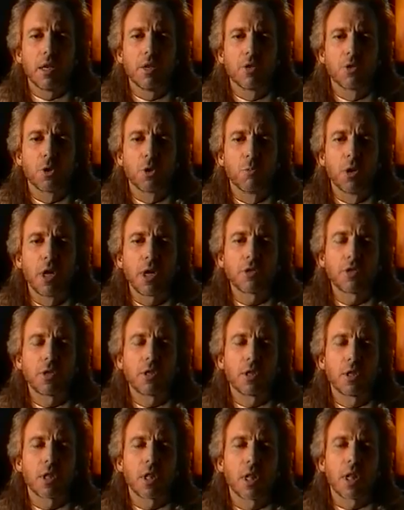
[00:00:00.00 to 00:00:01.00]
is the
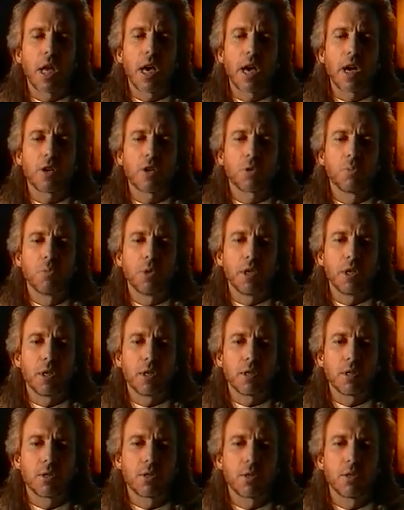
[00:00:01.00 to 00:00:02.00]
blessing that allows
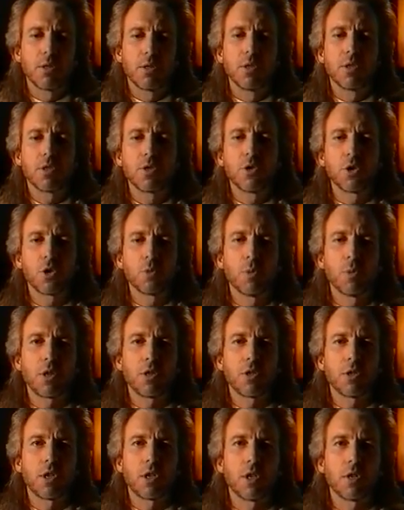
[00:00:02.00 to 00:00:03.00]
me to distance
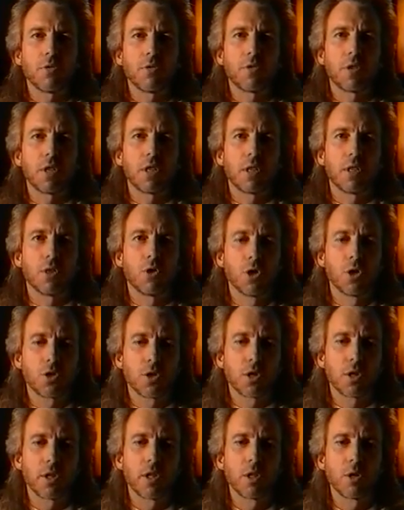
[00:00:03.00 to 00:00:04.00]
myself
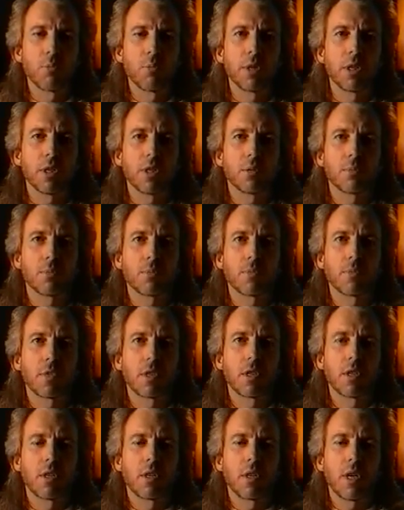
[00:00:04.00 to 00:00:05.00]
just a little bit,
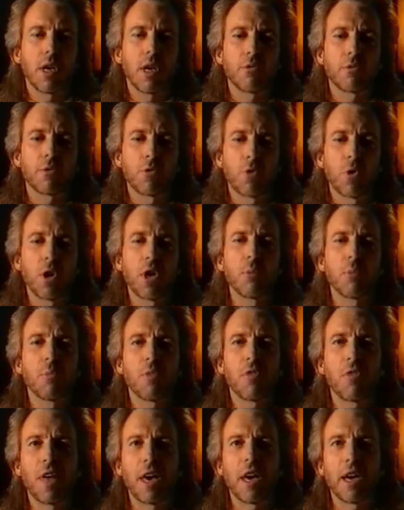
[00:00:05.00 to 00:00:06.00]
and
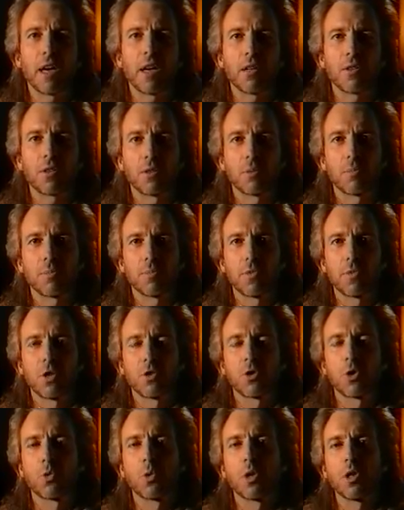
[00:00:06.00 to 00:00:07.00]
from that
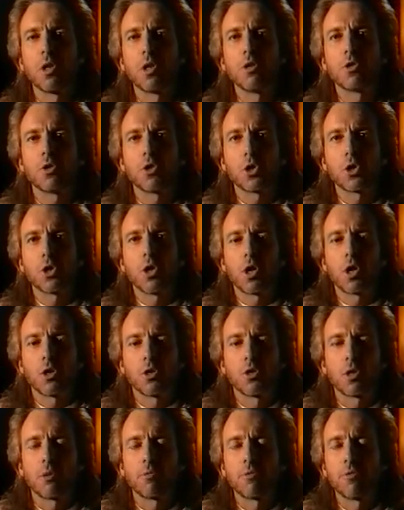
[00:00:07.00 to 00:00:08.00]
to release the
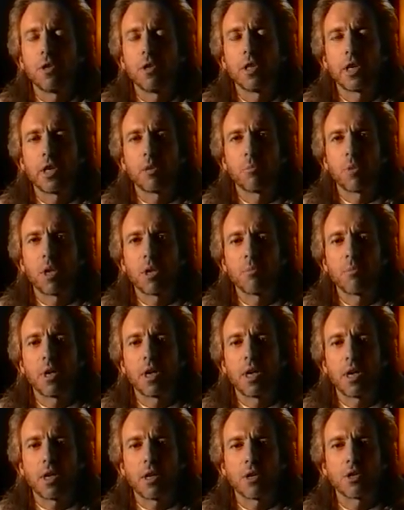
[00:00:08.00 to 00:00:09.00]
charge that I'm feeling in my
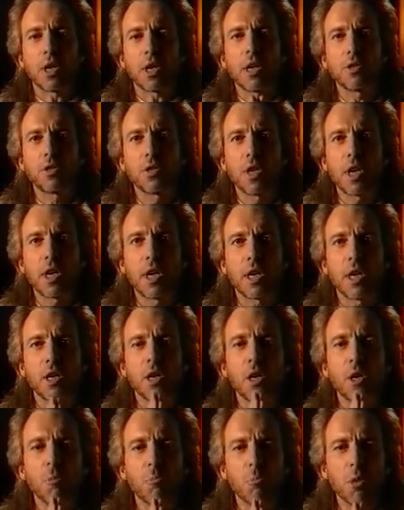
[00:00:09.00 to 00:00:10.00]
body. As I say,
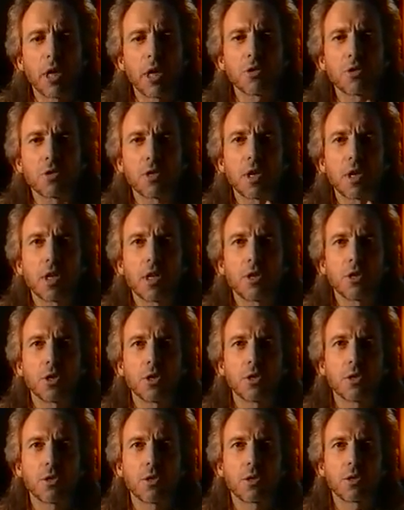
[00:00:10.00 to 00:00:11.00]
bless the
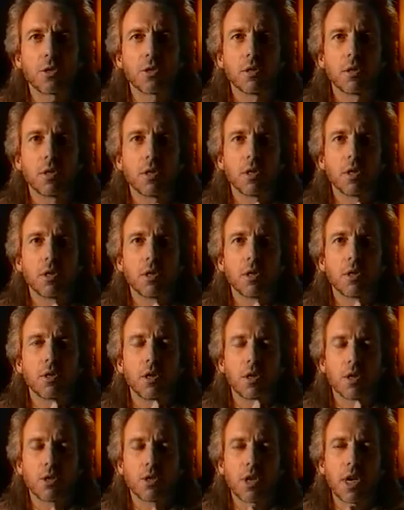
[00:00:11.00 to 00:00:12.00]
hunters
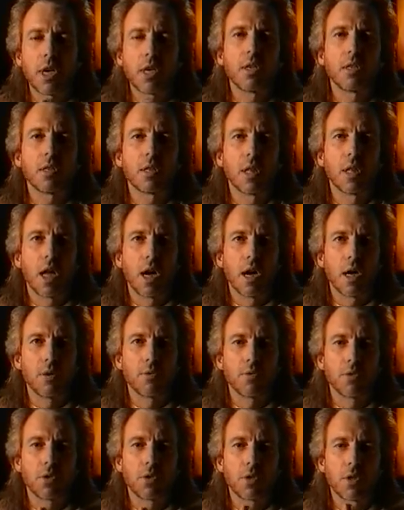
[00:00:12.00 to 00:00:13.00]
that are taking the
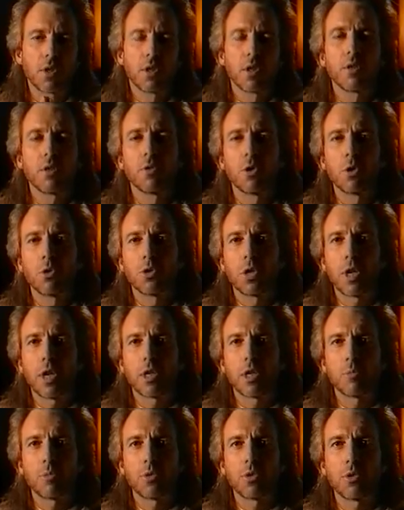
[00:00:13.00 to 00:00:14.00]
lives of those
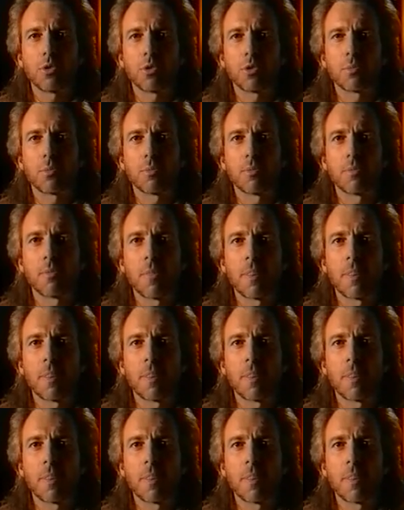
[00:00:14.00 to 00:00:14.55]
animals.